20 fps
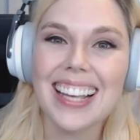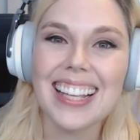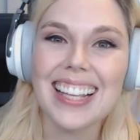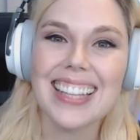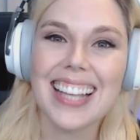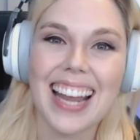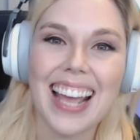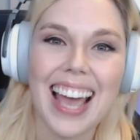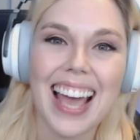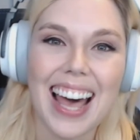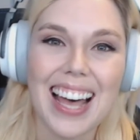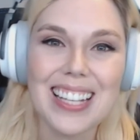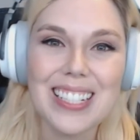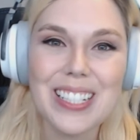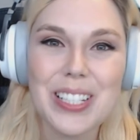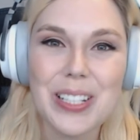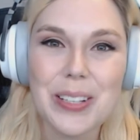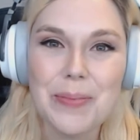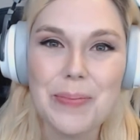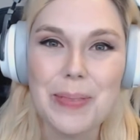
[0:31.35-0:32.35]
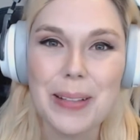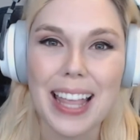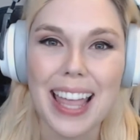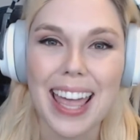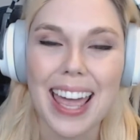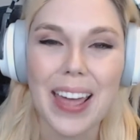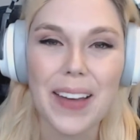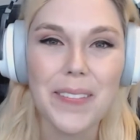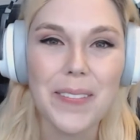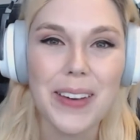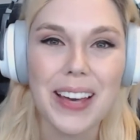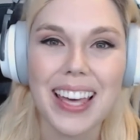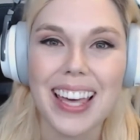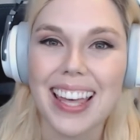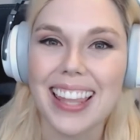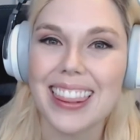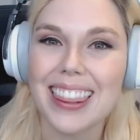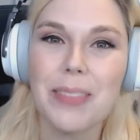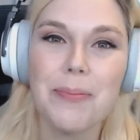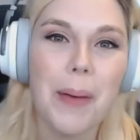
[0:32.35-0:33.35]
that I had to play
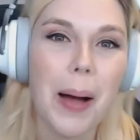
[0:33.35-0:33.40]
with